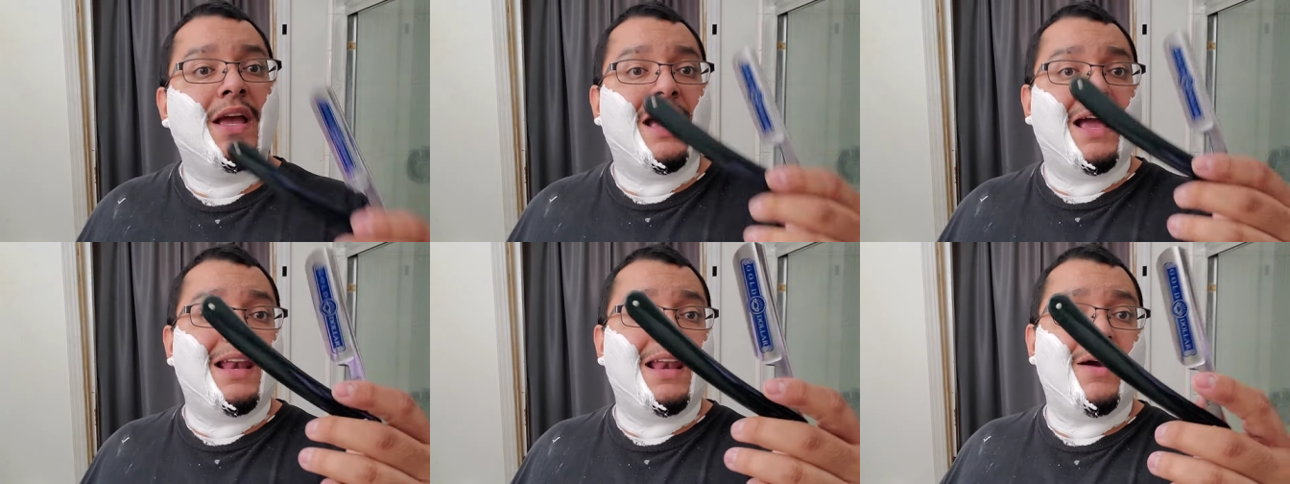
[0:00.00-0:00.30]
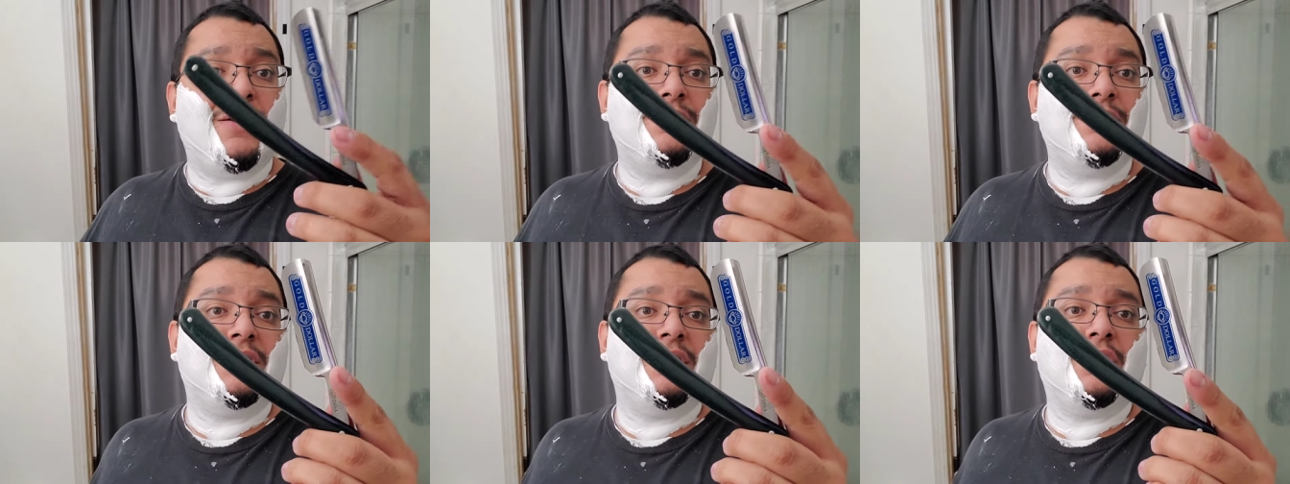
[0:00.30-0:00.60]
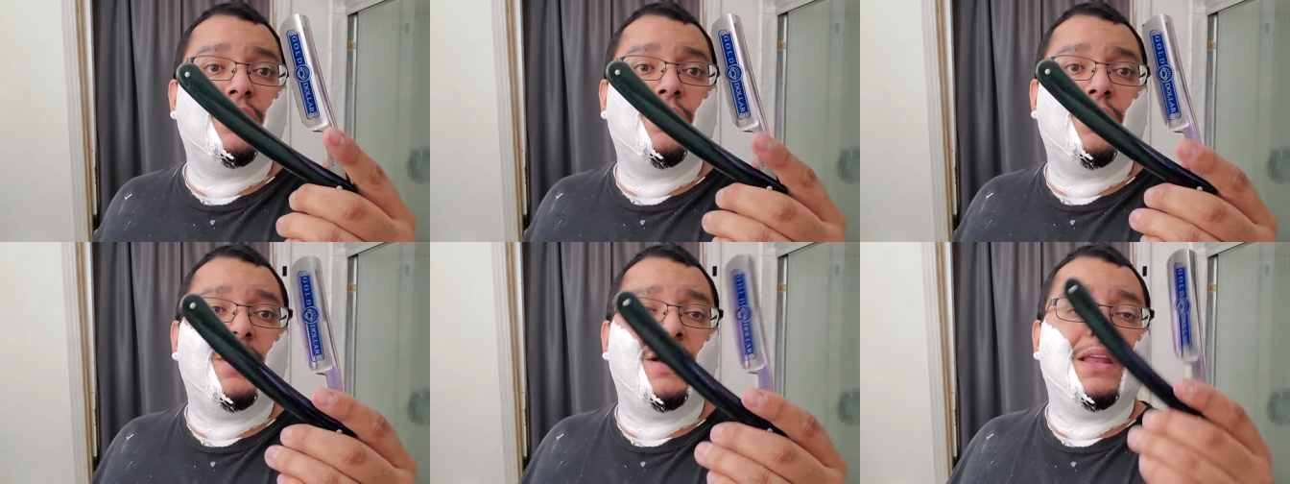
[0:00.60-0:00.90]
and now he's going
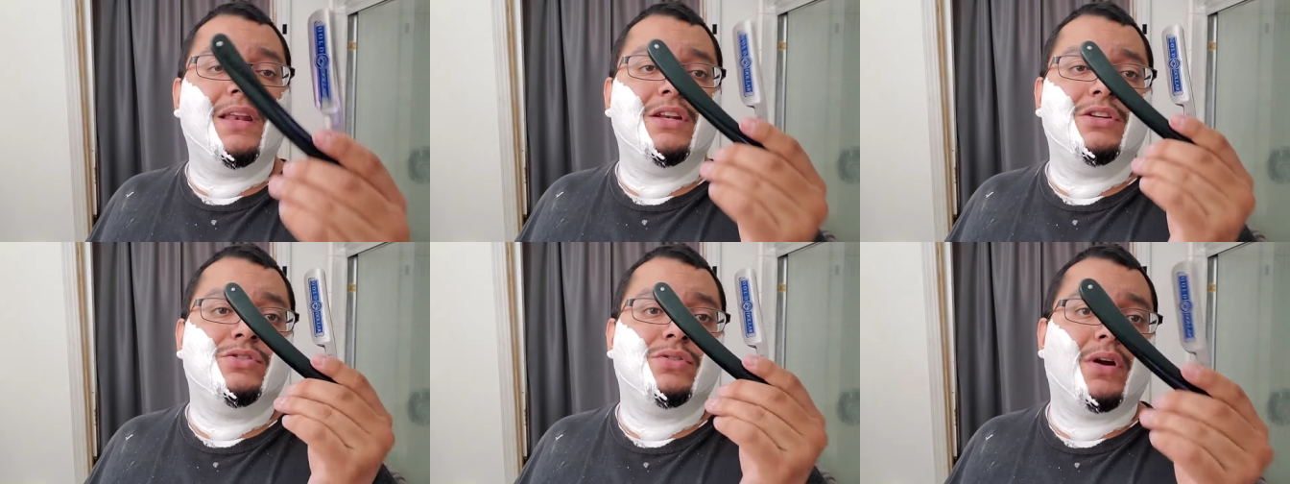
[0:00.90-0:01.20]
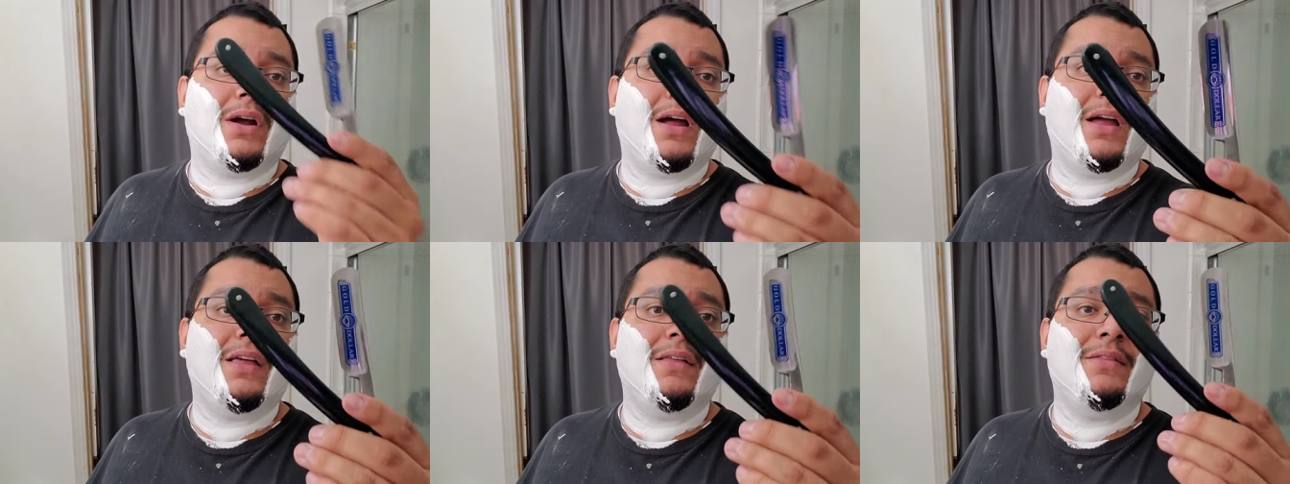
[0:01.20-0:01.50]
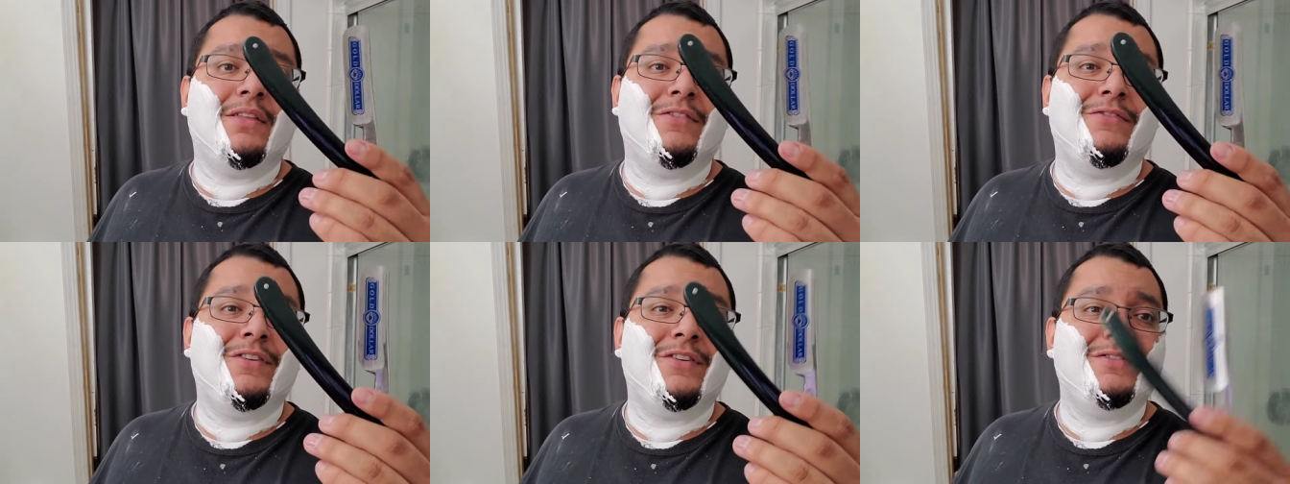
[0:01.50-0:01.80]
to go ahead and try
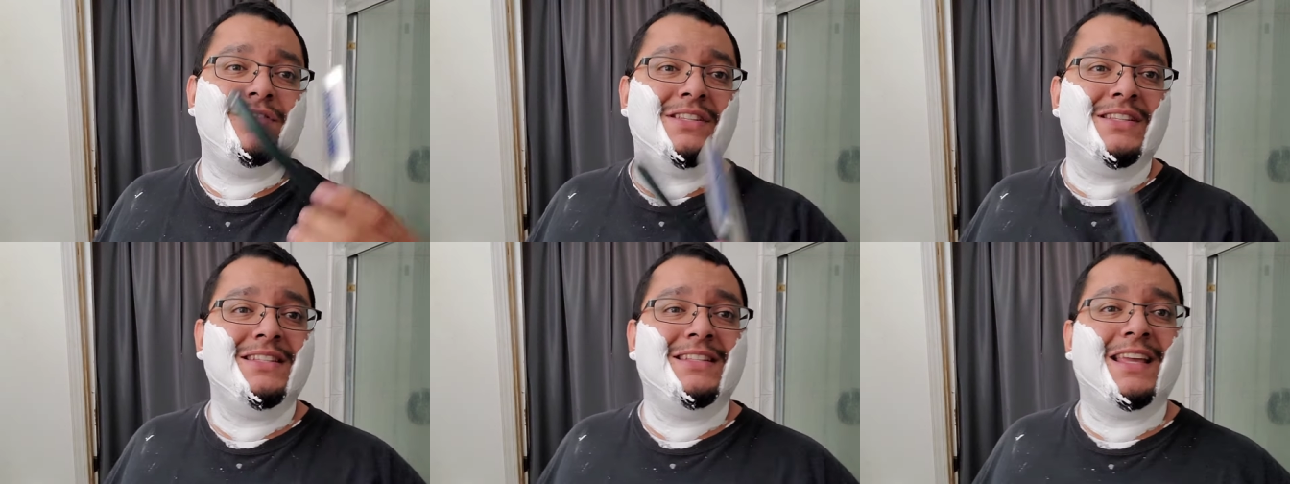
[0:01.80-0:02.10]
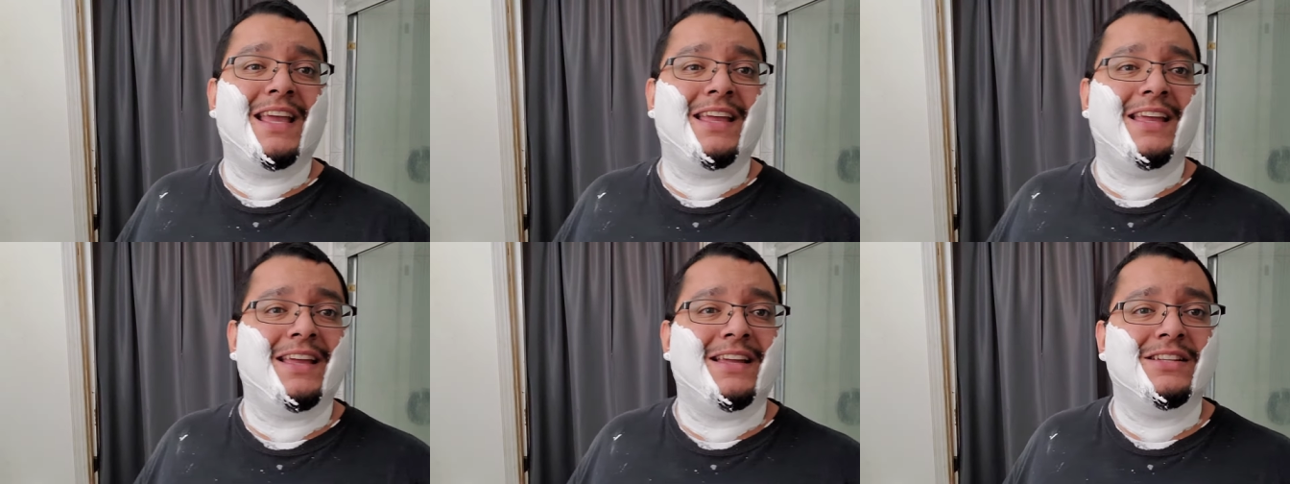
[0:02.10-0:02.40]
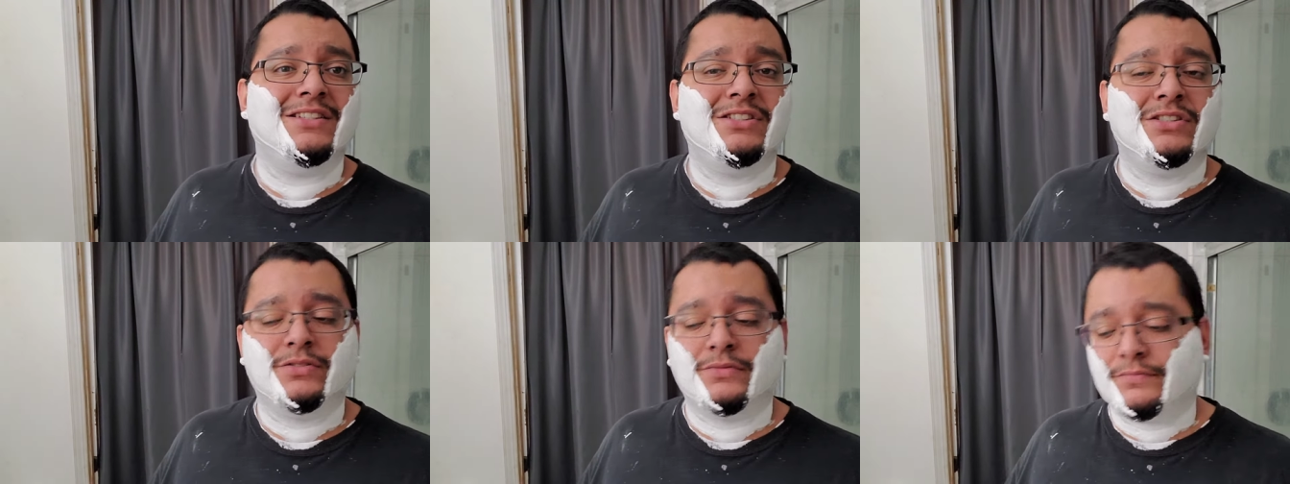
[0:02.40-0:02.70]
the 15K
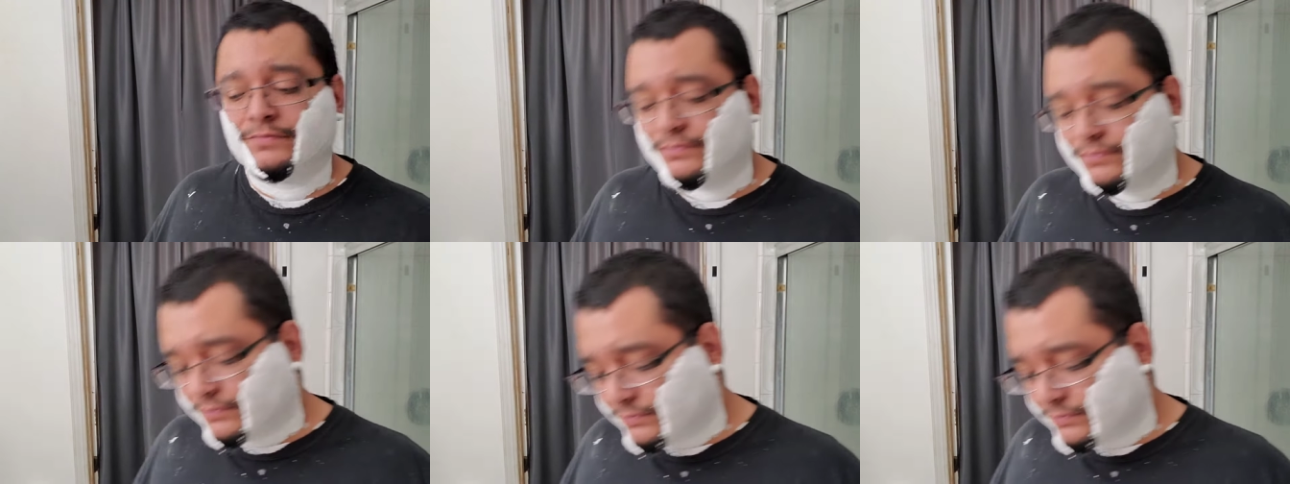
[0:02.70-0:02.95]
Edge.